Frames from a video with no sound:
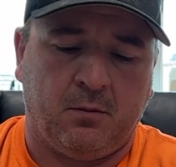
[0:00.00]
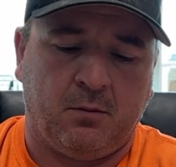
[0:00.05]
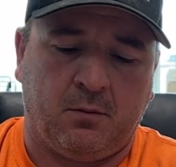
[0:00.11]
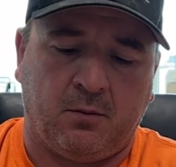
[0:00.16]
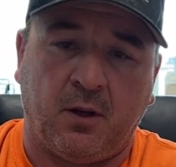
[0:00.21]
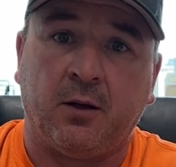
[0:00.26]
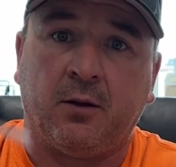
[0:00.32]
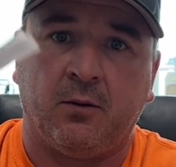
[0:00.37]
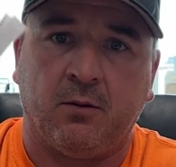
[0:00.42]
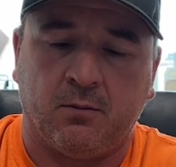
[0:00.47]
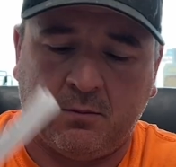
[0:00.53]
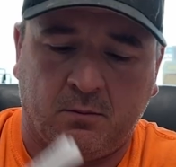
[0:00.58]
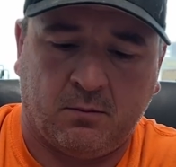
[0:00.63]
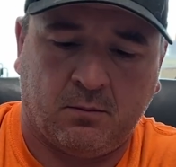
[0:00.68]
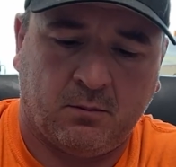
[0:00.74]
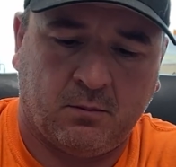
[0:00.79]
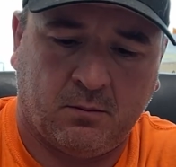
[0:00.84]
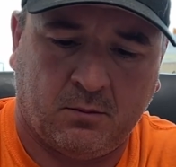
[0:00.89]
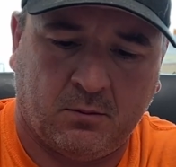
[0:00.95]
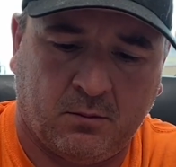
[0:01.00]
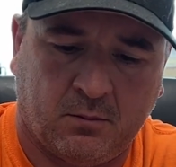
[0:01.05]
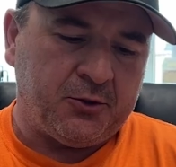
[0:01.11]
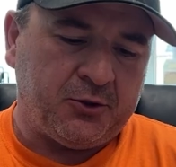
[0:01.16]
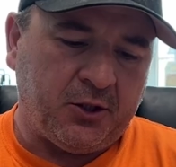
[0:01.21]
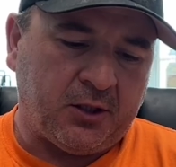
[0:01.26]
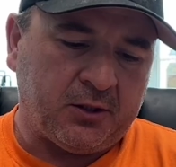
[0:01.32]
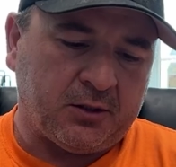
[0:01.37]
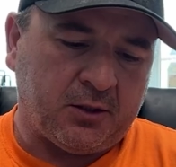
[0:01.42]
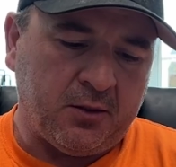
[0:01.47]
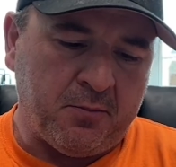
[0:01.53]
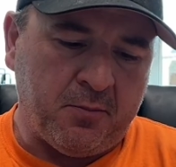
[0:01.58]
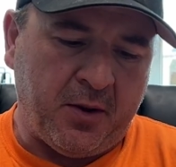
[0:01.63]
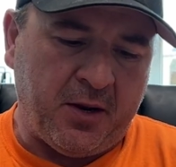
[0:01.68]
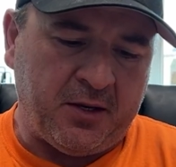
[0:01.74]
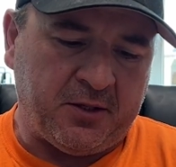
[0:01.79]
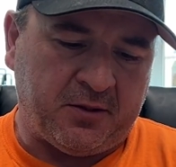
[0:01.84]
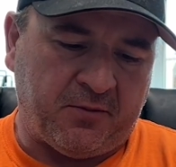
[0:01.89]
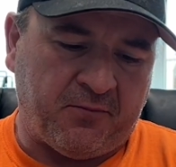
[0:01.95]
Thank you. Justin
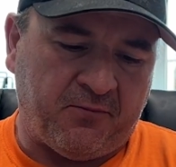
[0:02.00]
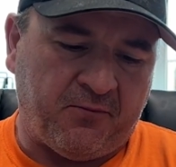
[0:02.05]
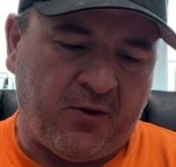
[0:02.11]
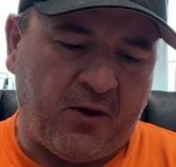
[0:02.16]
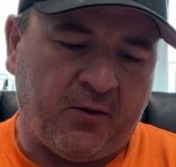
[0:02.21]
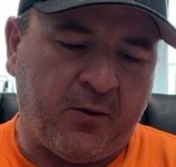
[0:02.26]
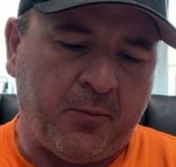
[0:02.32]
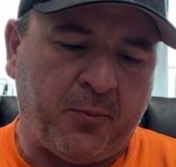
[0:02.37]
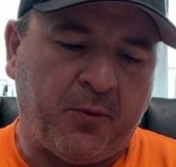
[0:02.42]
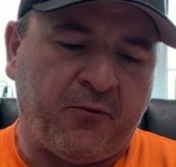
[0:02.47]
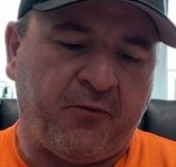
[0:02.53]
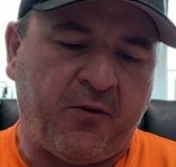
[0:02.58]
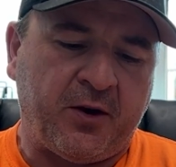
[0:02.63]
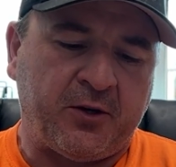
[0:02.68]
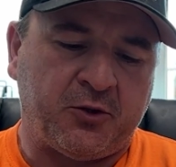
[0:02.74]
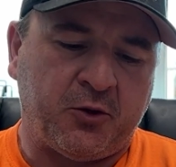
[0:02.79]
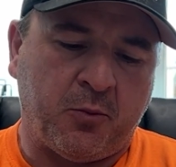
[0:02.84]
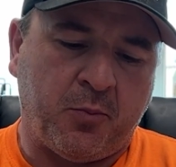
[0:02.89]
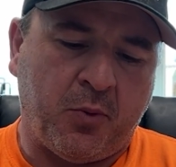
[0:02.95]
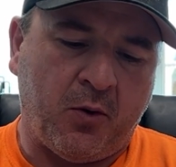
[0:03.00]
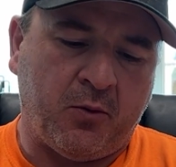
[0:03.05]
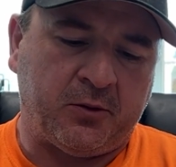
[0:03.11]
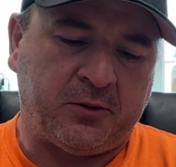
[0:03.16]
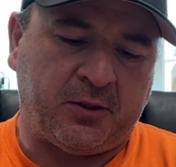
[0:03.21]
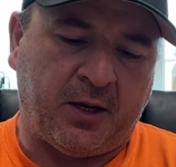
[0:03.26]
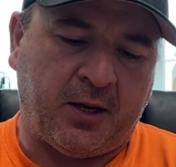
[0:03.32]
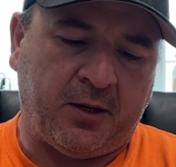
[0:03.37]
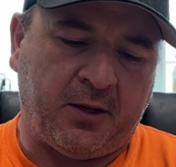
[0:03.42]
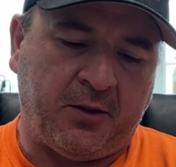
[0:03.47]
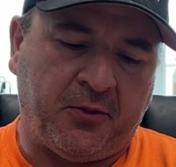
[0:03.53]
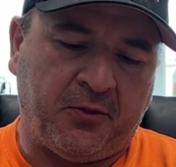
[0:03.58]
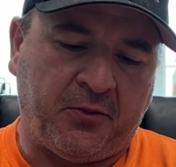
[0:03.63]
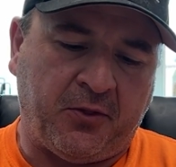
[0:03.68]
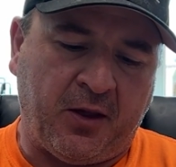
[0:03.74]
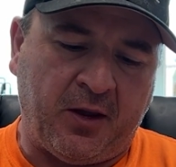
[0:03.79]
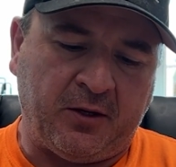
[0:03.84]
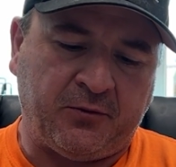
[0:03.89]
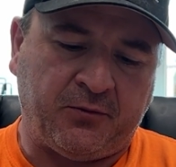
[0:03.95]
Mason, very professional post, Annie.
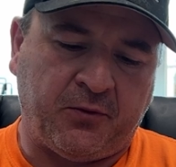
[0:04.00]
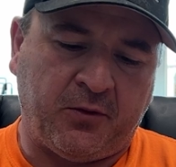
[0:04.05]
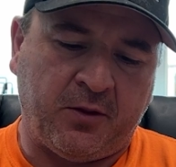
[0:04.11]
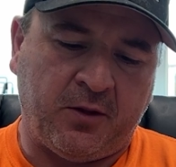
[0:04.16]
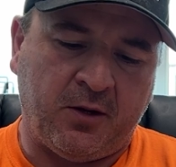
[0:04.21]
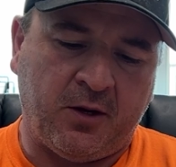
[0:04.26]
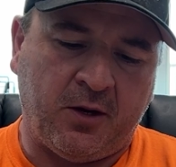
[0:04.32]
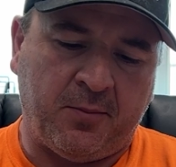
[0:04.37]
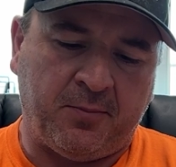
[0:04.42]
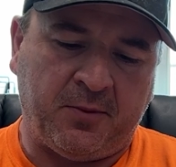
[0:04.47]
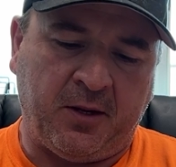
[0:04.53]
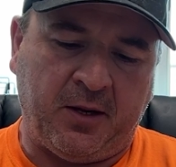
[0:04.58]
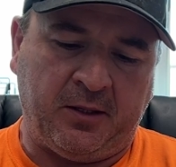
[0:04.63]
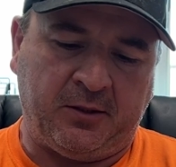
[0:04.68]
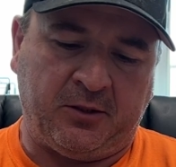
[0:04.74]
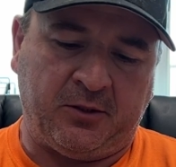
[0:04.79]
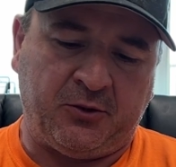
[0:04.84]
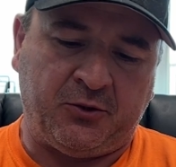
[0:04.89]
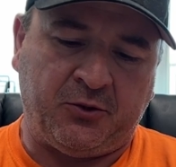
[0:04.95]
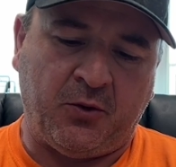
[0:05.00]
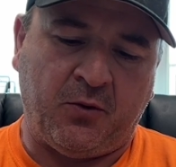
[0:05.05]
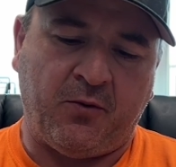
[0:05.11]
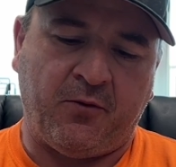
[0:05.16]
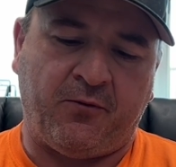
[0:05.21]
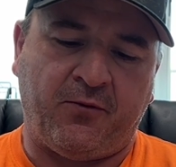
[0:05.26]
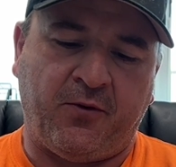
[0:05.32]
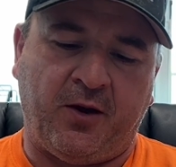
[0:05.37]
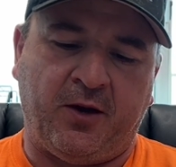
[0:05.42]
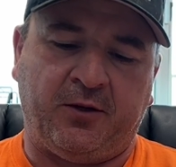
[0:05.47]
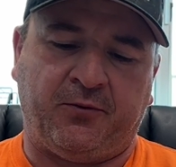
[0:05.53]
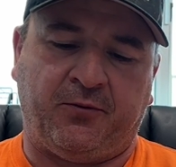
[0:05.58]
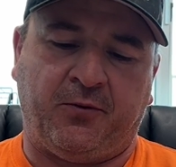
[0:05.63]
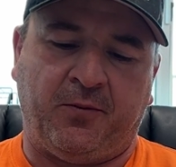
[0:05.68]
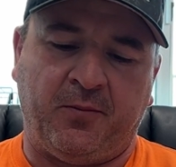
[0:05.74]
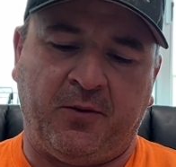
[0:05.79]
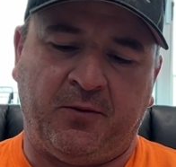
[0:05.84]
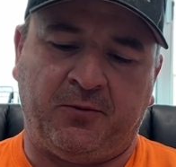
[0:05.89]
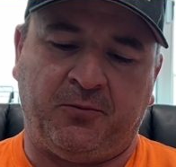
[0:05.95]
Thanks for the updates and show of face
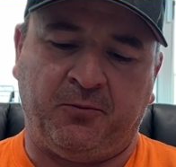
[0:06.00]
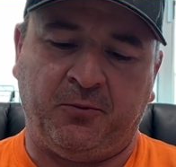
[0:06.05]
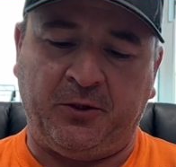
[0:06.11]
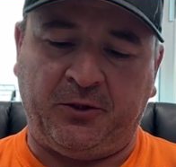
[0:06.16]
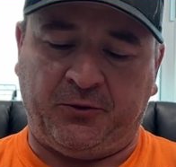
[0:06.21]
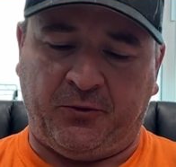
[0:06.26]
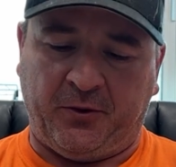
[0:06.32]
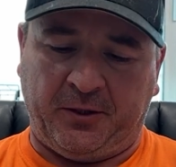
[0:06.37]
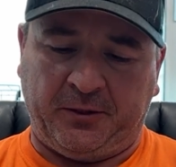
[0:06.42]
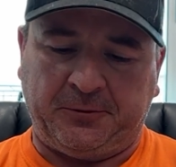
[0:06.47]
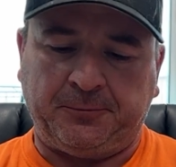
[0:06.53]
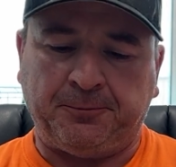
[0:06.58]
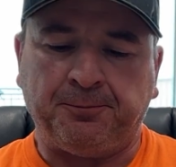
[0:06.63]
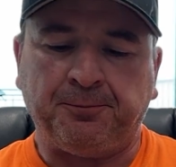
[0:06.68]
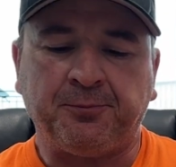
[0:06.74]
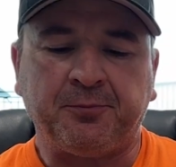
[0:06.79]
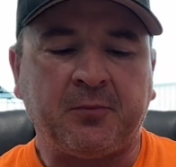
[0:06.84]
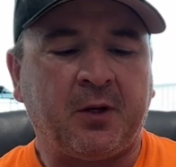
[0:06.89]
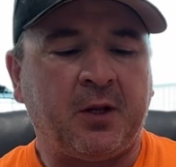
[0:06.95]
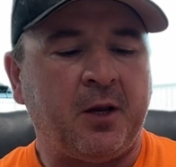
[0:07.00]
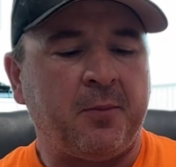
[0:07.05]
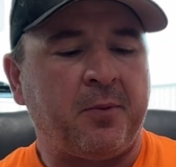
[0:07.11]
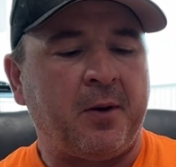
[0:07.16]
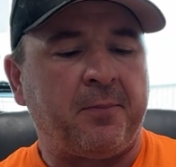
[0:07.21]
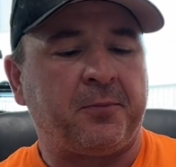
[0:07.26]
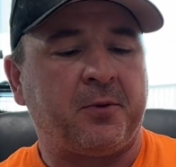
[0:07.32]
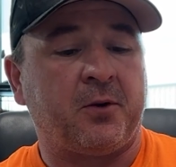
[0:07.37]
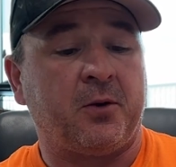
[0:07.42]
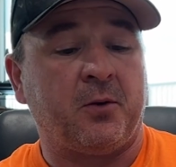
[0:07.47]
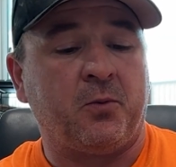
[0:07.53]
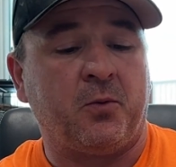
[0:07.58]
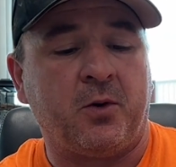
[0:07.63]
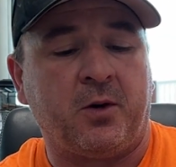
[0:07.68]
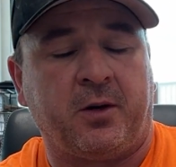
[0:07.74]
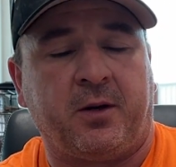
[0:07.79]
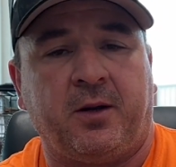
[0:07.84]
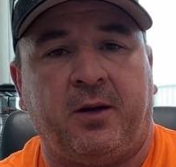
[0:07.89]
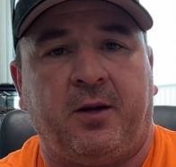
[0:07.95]
from the Ridgecrest. Keep up the good
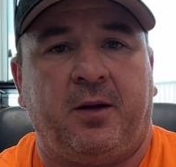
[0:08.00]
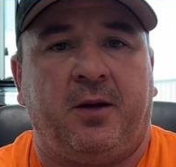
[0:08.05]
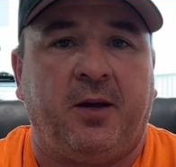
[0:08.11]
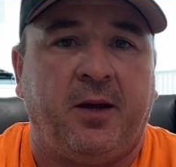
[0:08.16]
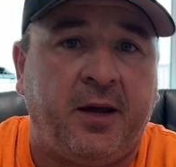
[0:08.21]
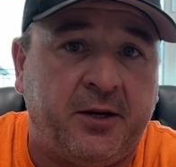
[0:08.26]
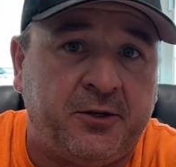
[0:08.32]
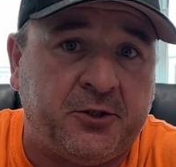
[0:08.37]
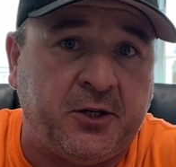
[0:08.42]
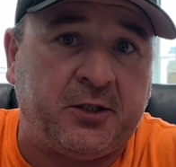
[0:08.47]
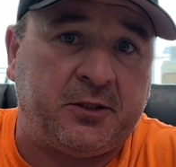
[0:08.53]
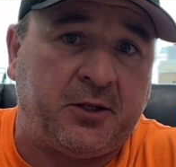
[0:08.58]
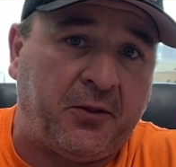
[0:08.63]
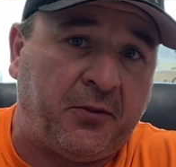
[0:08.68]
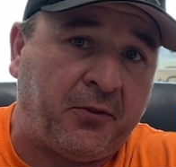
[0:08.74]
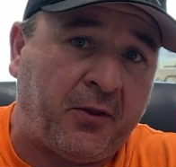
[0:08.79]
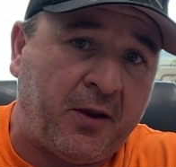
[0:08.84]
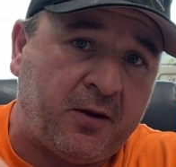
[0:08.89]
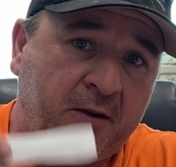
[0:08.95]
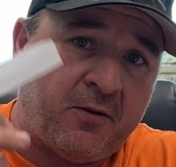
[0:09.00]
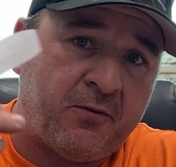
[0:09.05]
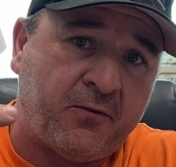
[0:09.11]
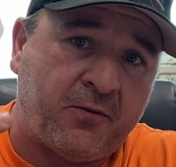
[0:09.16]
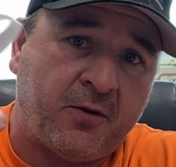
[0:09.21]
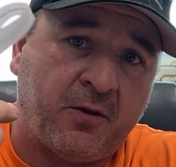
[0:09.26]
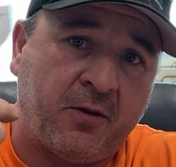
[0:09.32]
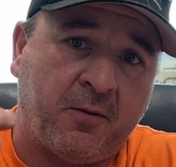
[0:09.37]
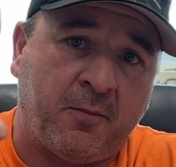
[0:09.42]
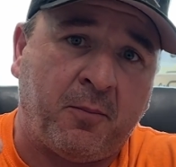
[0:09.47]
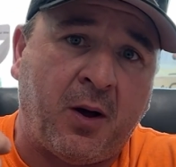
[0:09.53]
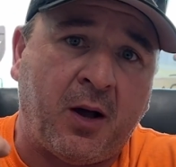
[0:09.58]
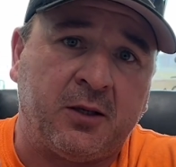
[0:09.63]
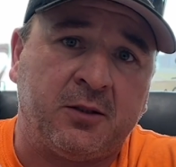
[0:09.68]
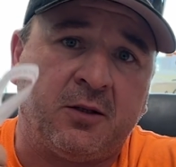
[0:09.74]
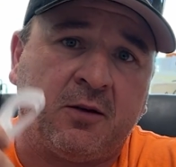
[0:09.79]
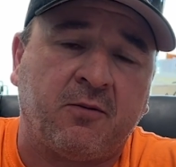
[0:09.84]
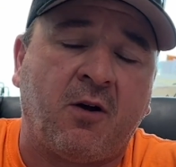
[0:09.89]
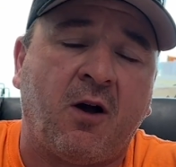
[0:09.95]
work. Hey, Justin, thank you for the
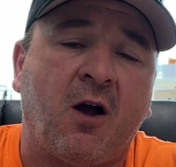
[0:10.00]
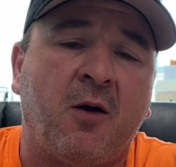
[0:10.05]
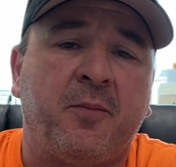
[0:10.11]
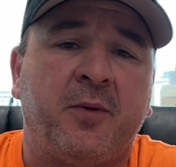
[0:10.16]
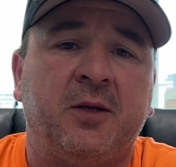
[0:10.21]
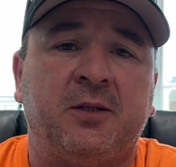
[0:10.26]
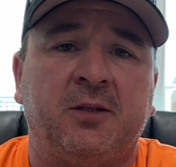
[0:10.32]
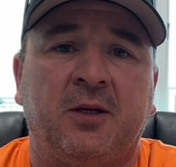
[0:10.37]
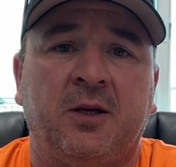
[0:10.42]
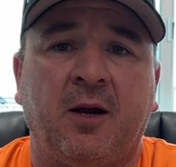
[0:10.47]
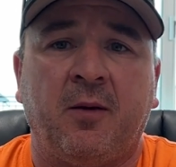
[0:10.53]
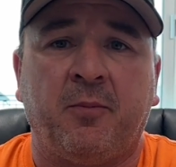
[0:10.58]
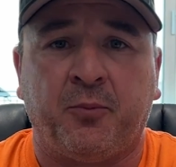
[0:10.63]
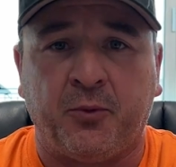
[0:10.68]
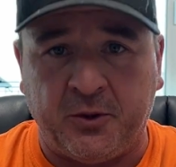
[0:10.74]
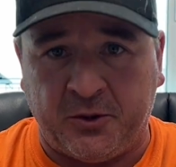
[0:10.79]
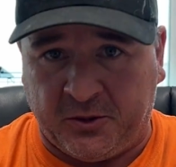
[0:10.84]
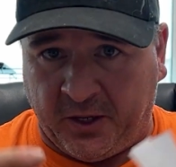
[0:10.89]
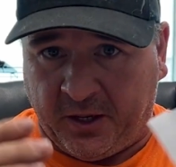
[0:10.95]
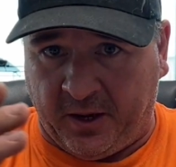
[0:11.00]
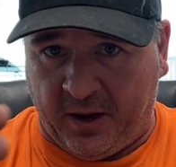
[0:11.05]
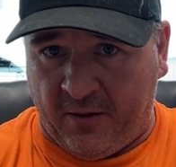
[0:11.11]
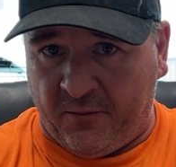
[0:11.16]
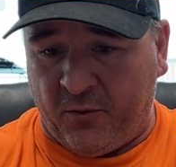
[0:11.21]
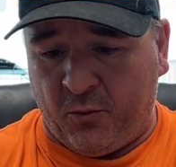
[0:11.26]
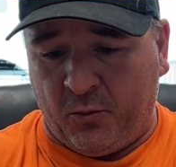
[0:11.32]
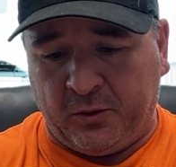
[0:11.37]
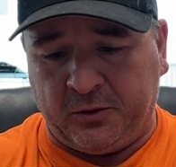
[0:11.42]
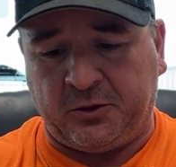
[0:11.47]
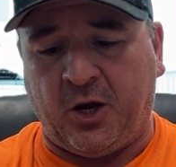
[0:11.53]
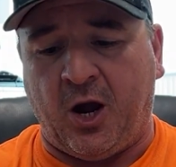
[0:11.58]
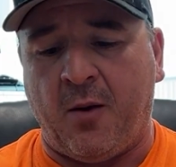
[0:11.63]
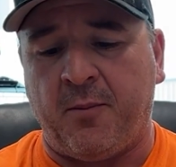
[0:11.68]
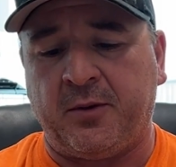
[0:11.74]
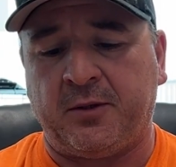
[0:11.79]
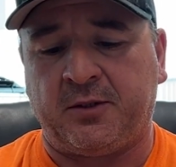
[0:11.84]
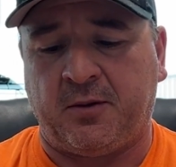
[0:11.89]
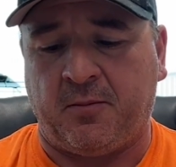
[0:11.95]
positive comments, and I appreciate everyone's
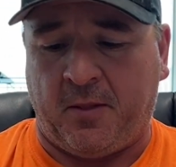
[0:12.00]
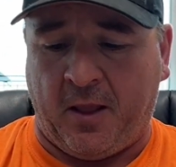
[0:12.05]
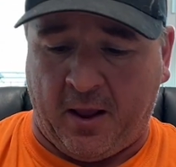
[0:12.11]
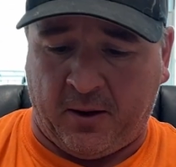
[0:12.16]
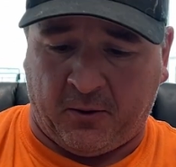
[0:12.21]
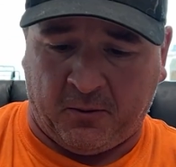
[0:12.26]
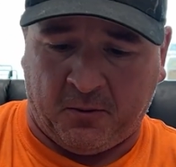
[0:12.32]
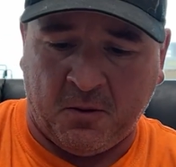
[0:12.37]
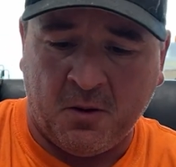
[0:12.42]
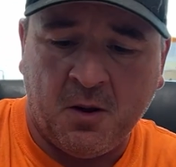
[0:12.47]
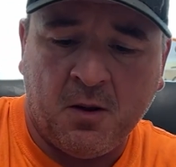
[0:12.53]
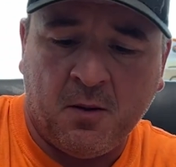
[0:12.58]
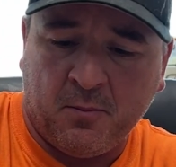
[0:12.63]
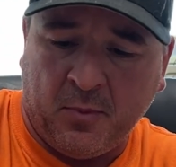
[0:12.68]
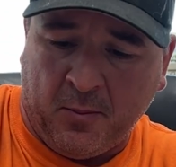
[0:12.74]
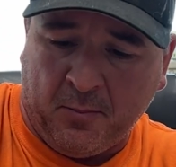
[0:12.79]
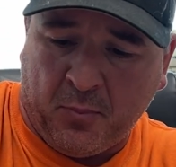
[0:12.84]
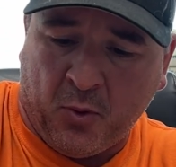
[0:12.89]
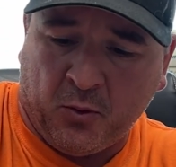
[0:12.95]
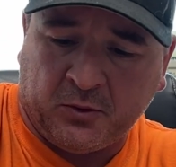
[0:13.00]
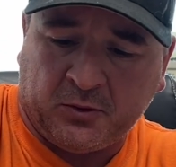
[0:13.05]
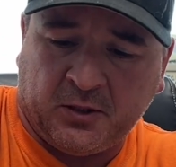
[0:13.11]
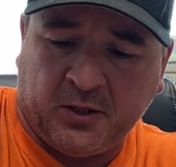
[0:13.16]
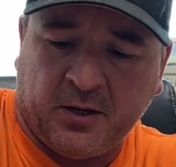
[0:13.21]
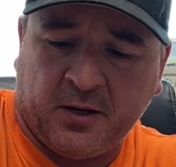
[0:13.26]
comments that are been posted